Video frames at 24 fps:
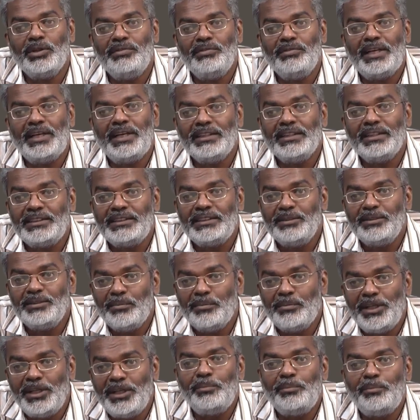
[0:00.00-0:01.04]
We can see
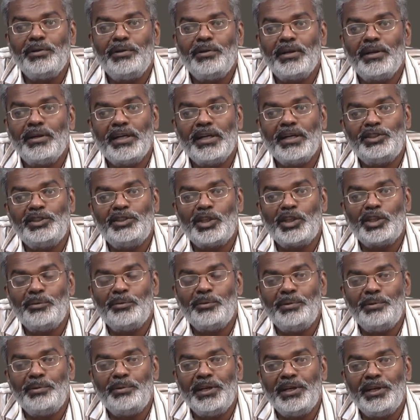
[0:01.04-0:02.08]
multiple cultural
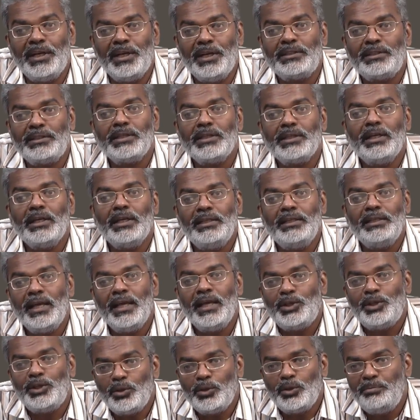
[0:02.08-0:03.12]
periods. They
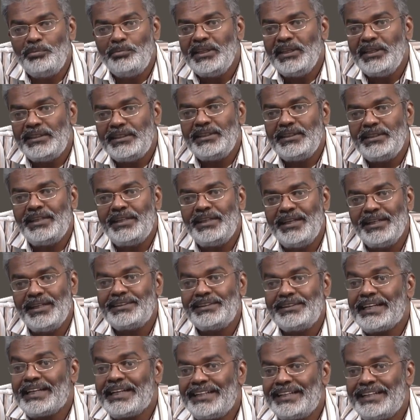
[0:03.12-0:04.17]
should be treated as
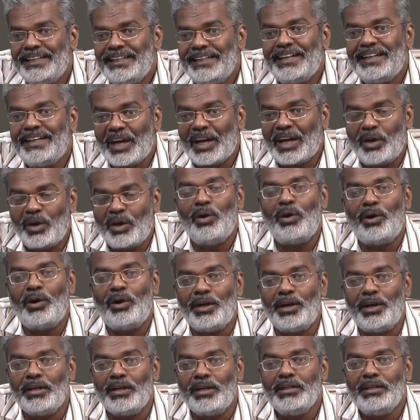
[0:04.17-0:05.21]
a written record.
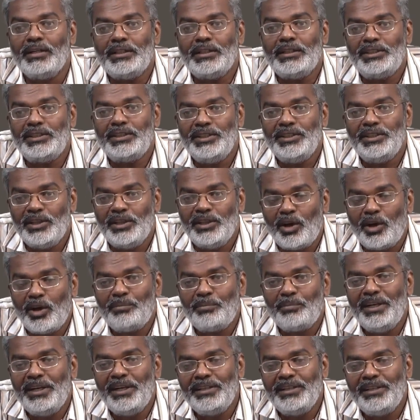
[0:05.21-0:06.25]
See,
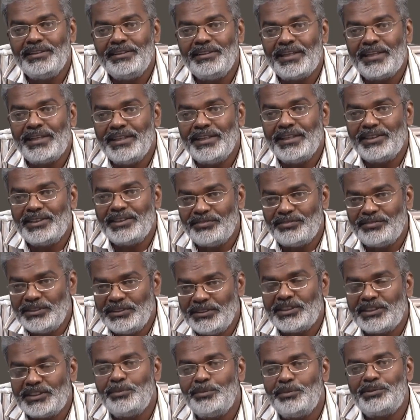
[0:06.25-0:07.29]
normally in the case of
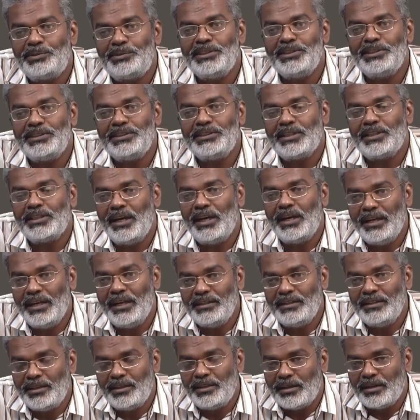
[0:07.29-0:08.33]
inscriptions
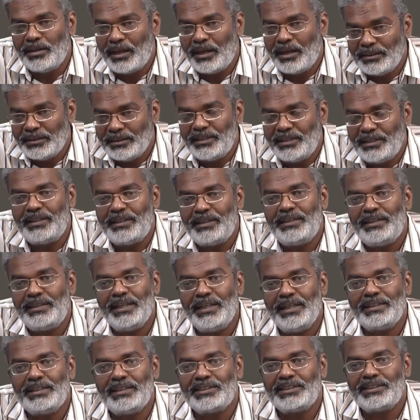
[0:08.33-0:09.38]
and other
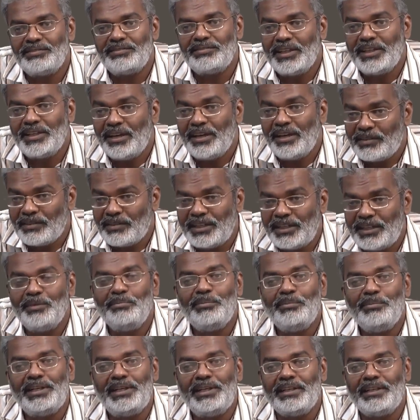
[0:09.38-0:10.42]
texts, we have written
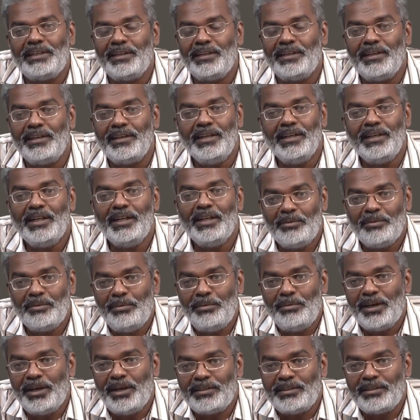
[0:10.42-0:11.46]
material,
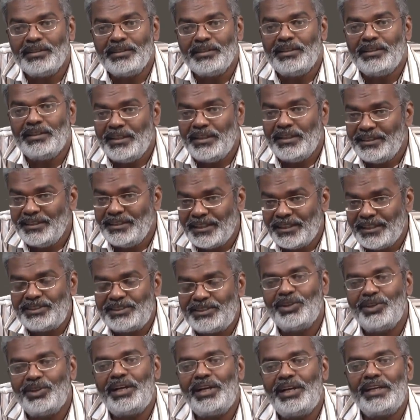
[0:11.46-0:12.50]
but in the
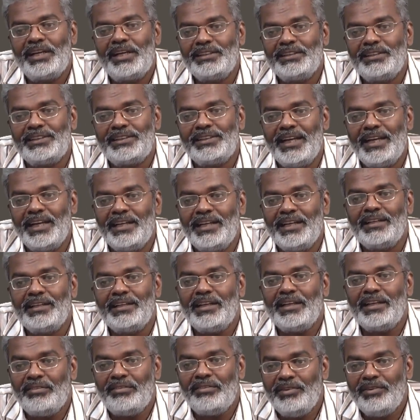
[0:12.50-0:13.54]
historical site,
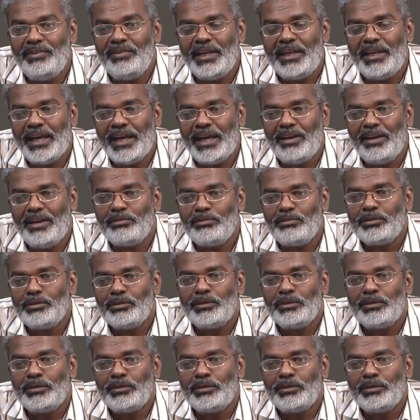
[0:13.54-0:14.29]
we have